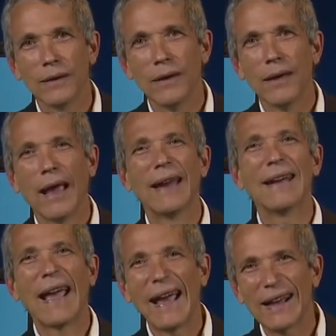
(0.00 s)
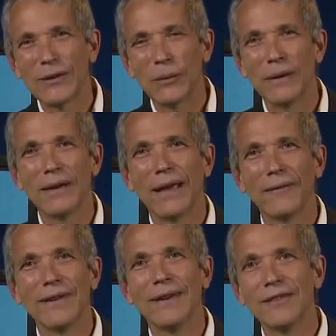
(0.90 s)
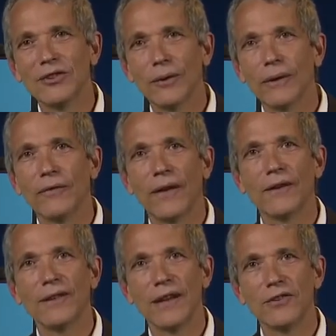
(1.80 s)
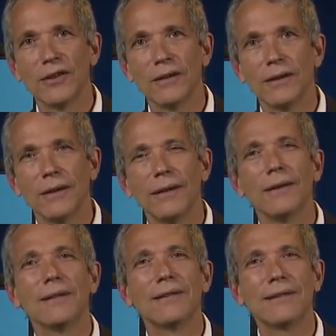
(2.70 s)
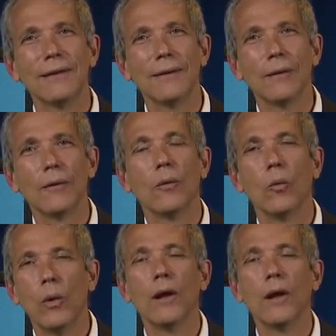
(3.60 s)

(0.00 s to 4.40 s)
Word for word: and accurate evidentiary foundation is a skill well